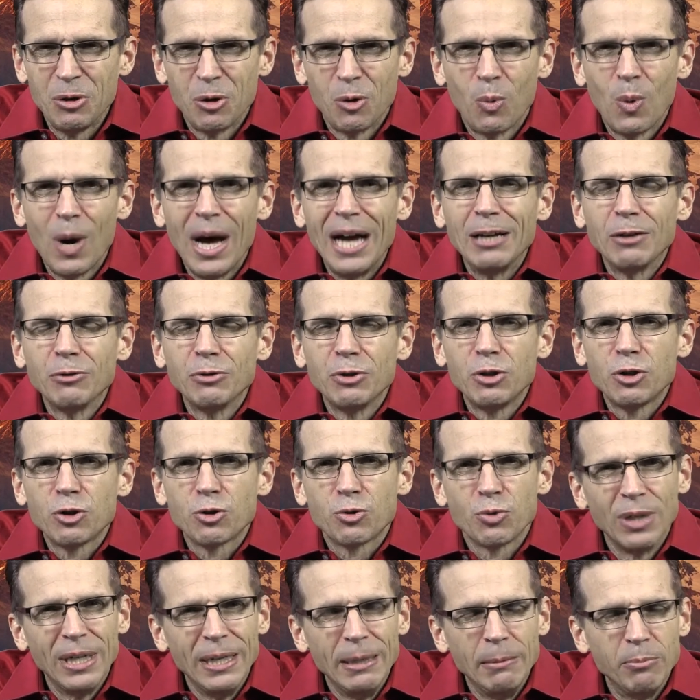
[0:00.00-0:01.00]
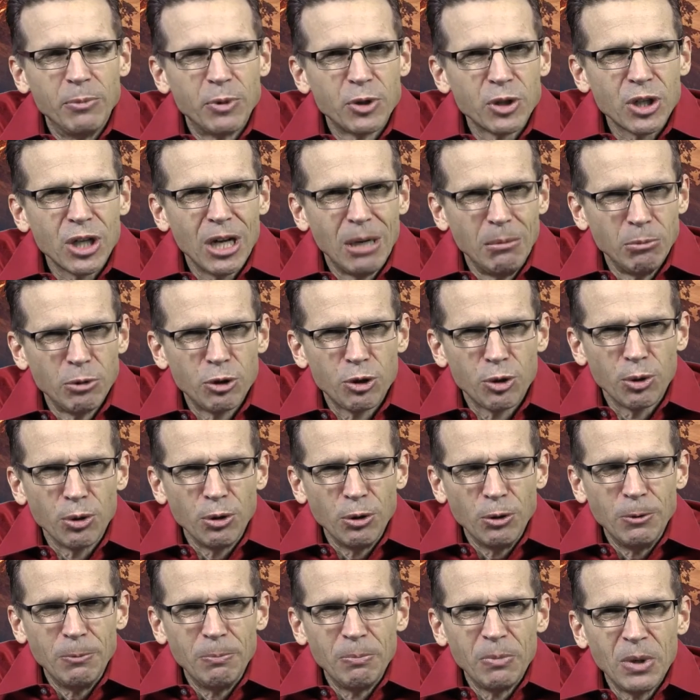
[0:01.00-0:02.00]
wildest dreams come
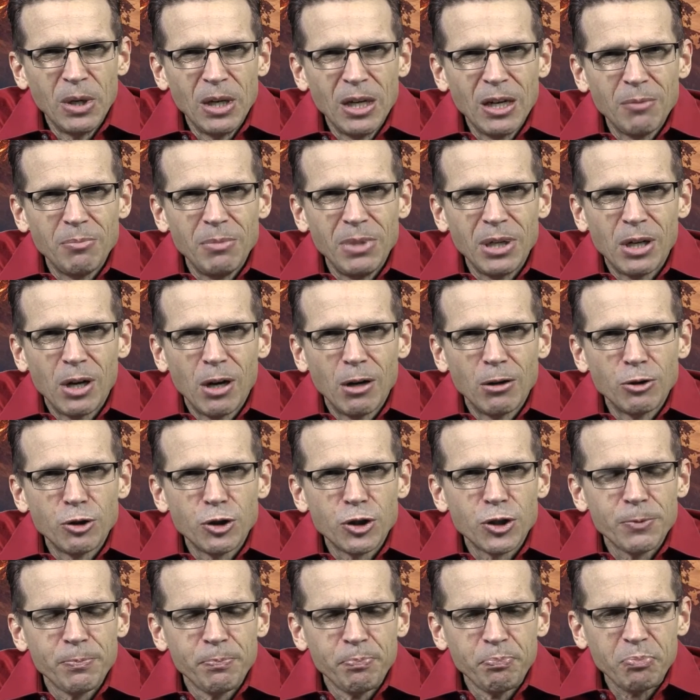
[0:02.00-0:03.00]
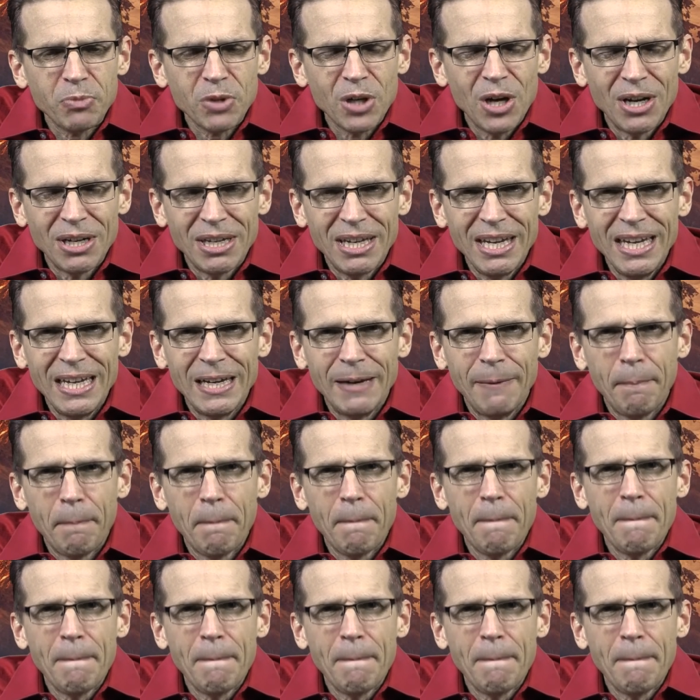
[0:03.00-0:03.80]
true because again,